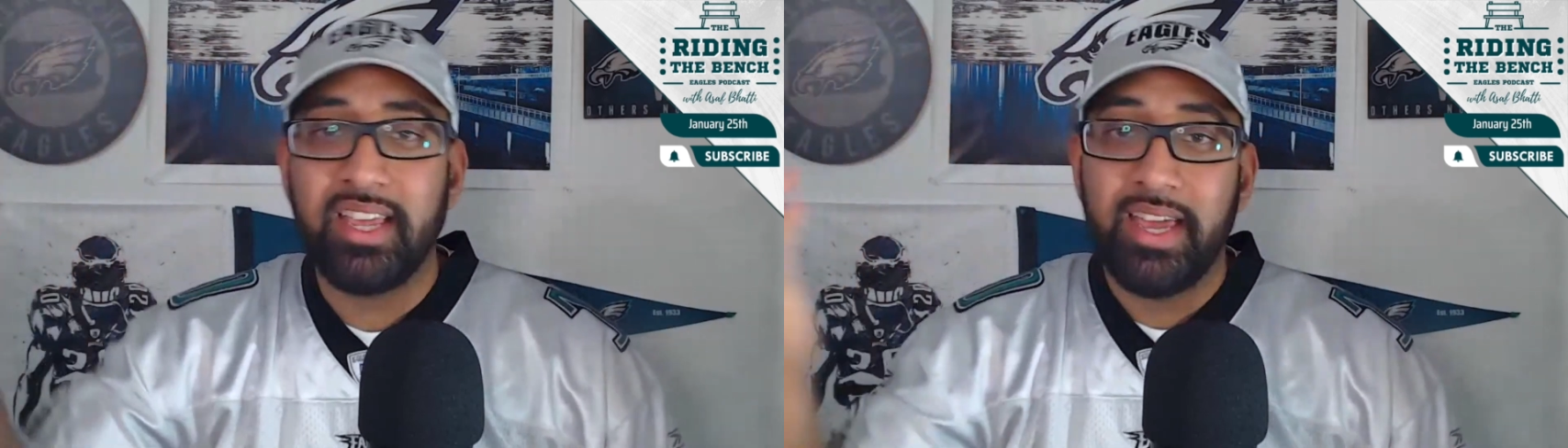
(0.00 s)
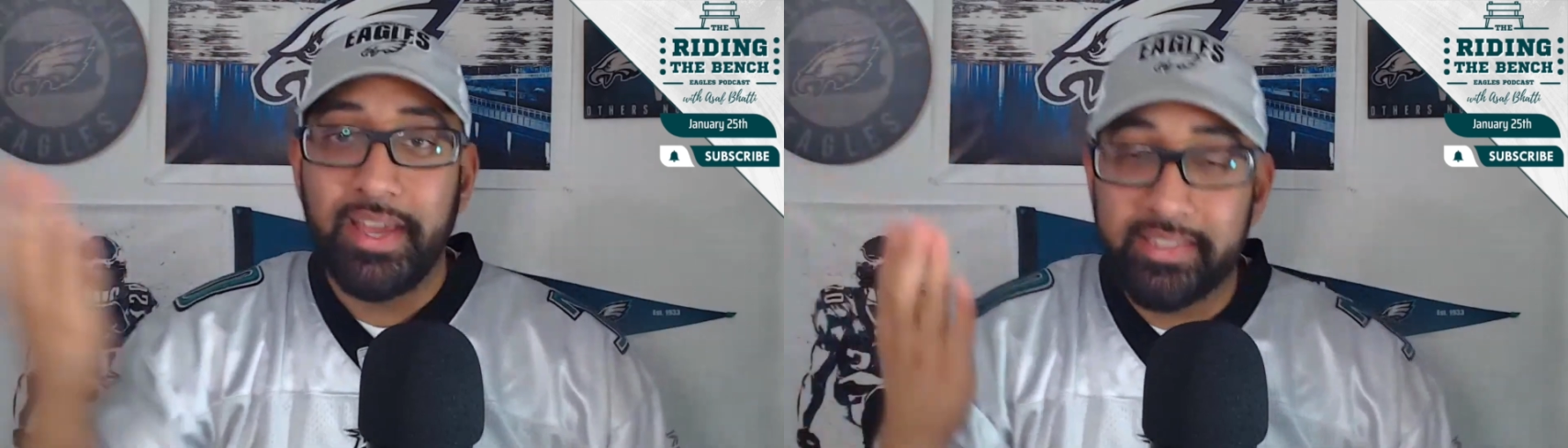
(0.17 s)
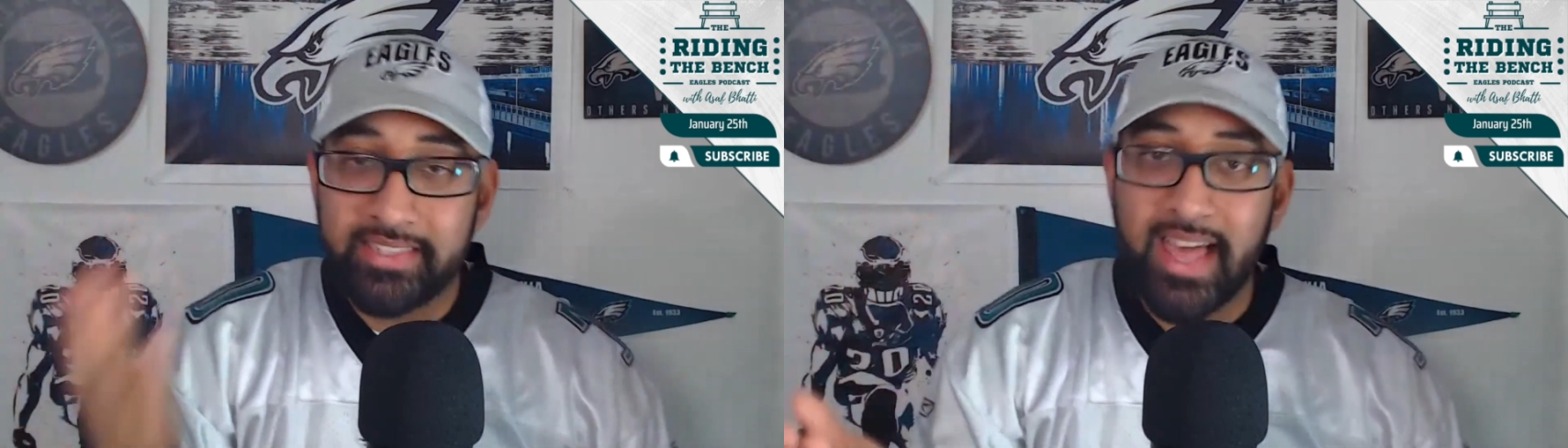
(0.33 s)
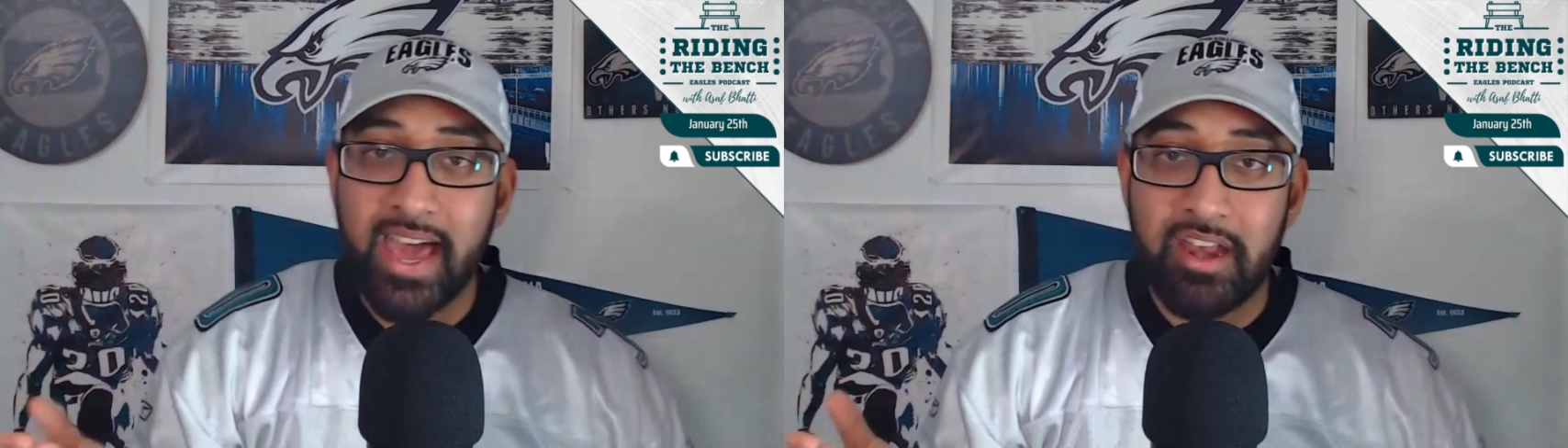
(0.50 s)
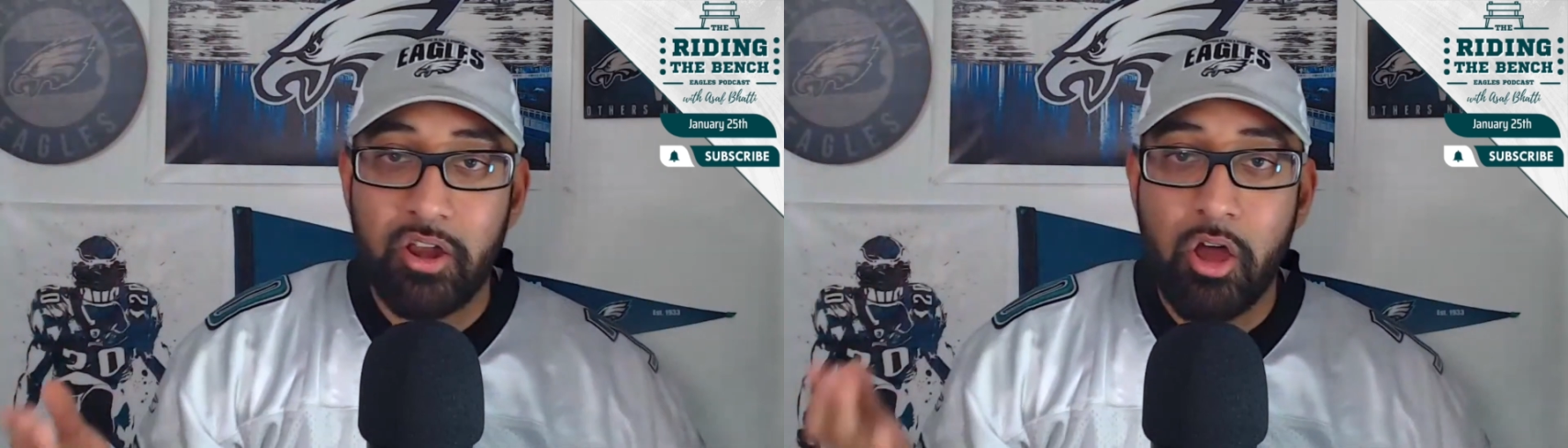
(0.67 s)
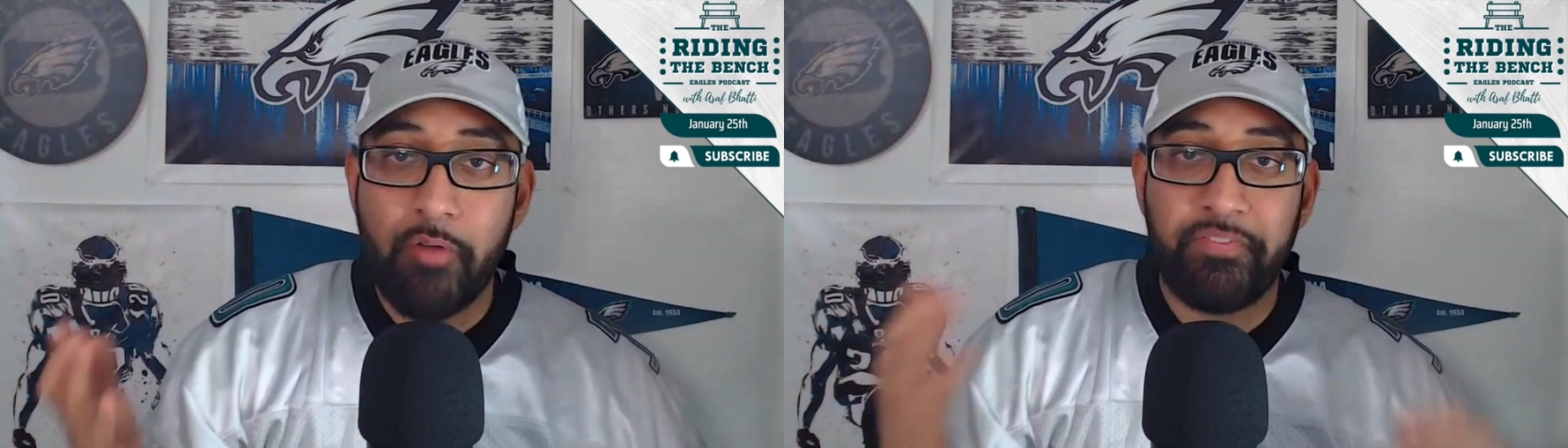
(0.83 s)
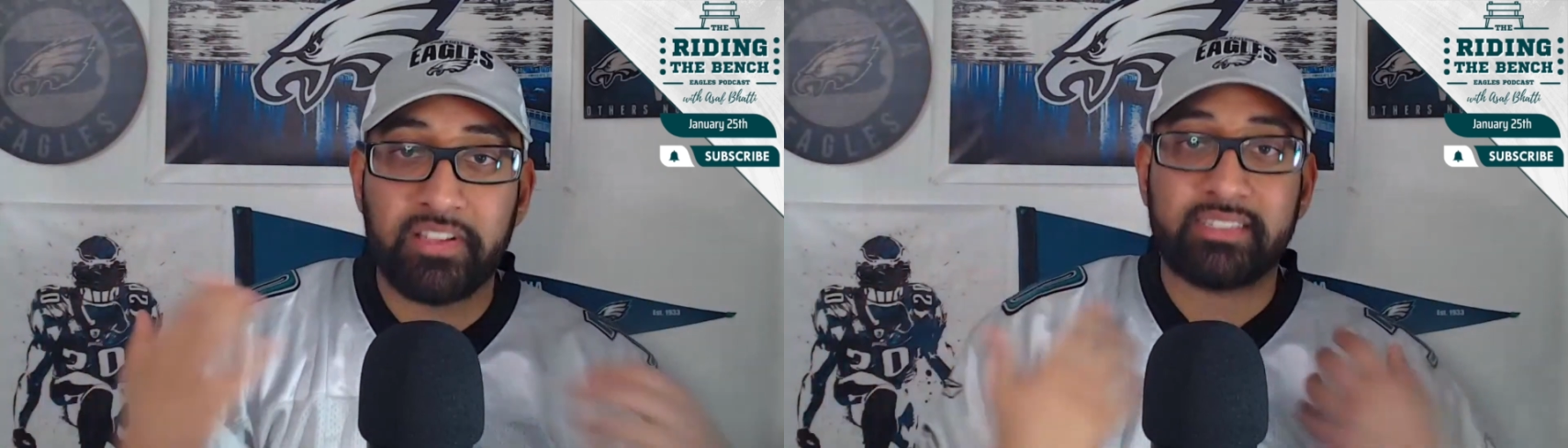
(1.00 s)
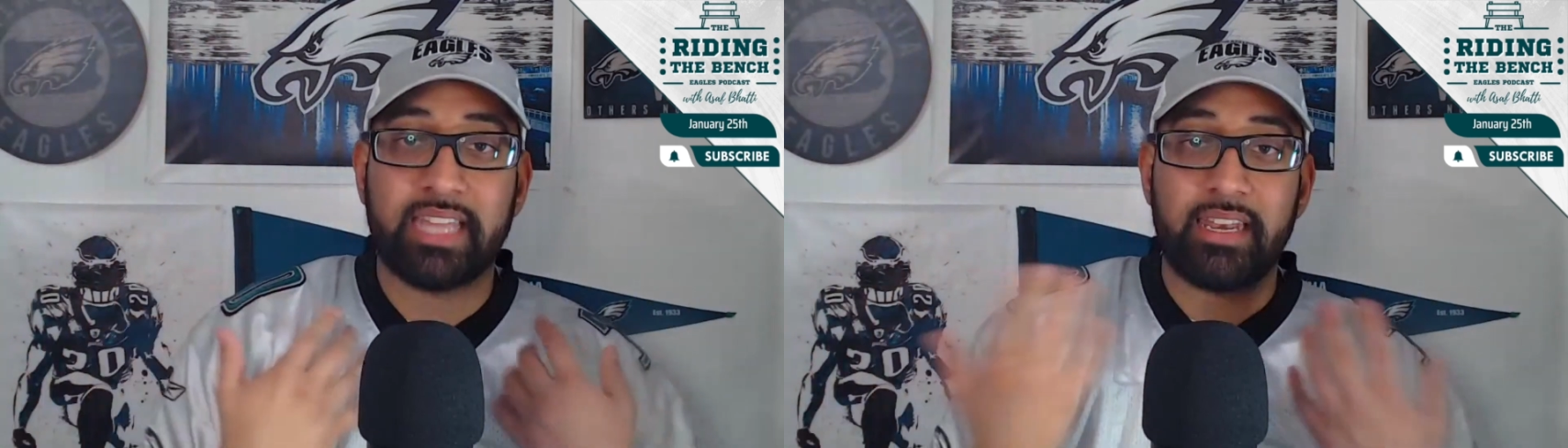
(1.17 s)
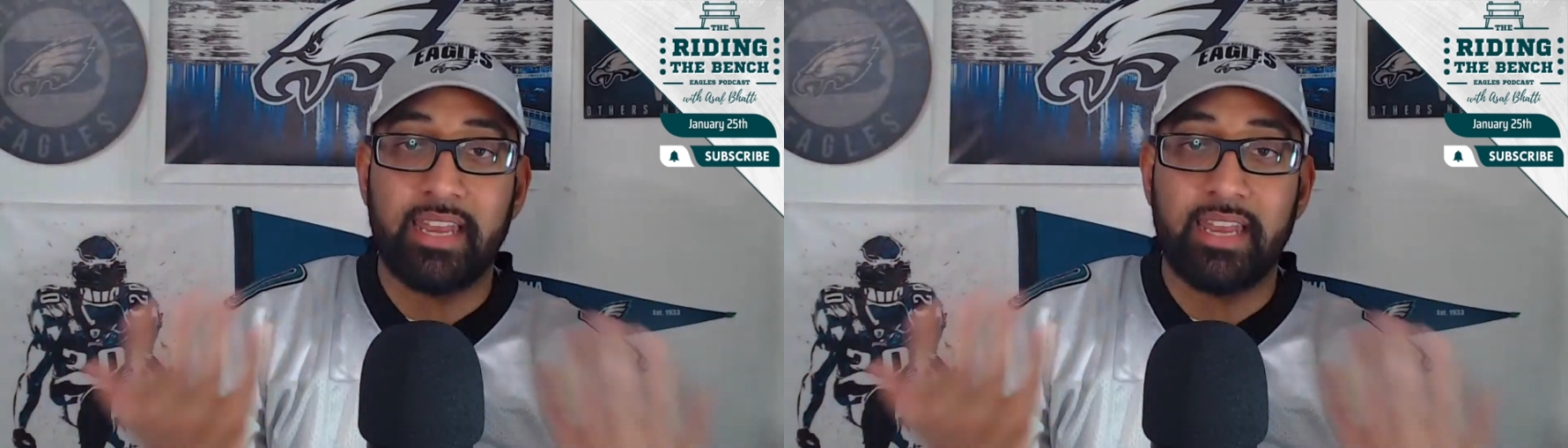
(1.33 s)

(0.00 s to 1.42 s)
it's not an offense that